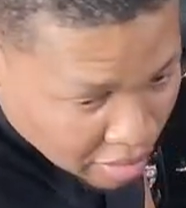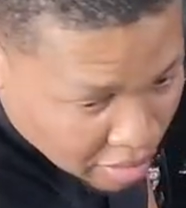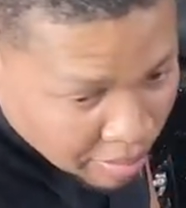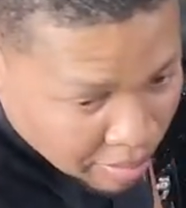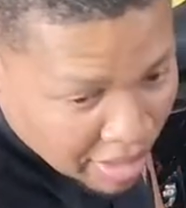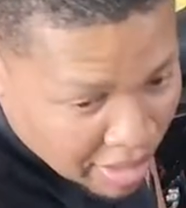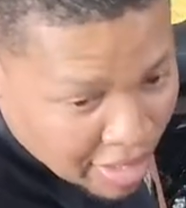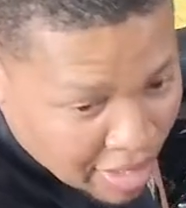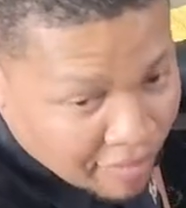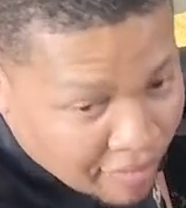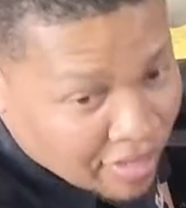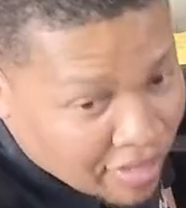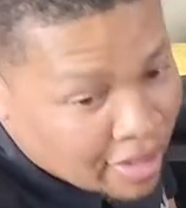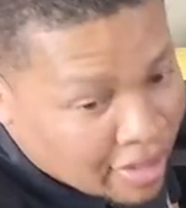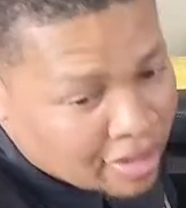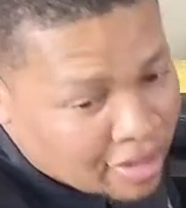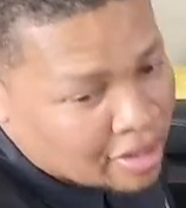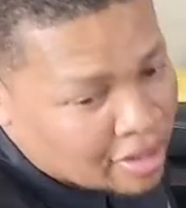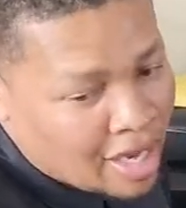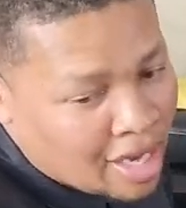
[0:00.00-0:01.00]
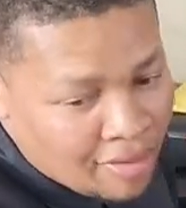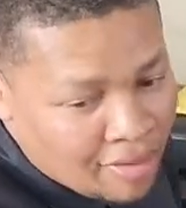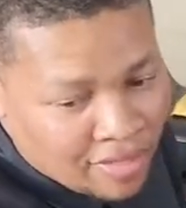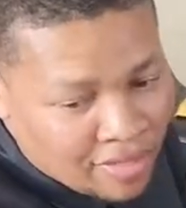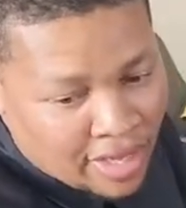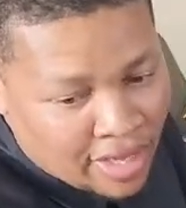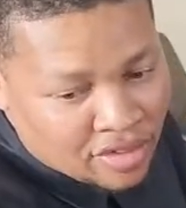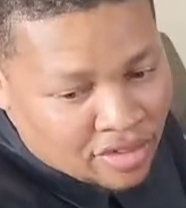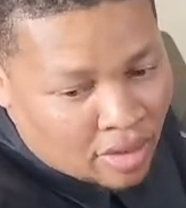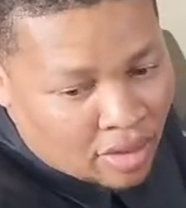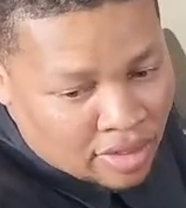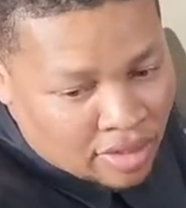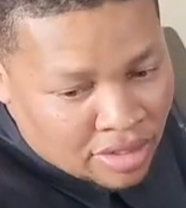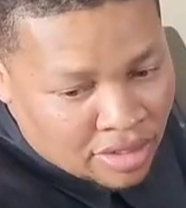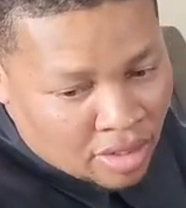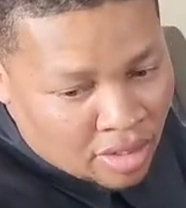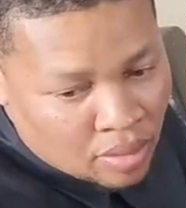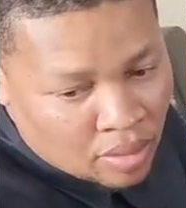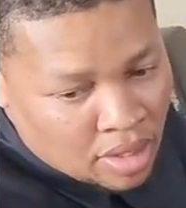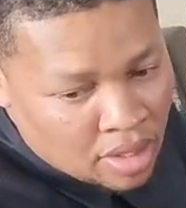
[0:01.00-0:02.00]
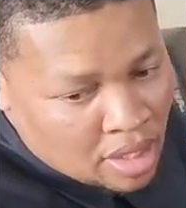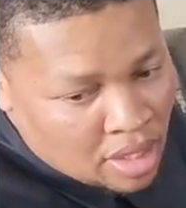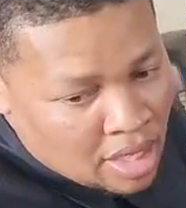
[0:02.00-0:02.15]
bit of everything. So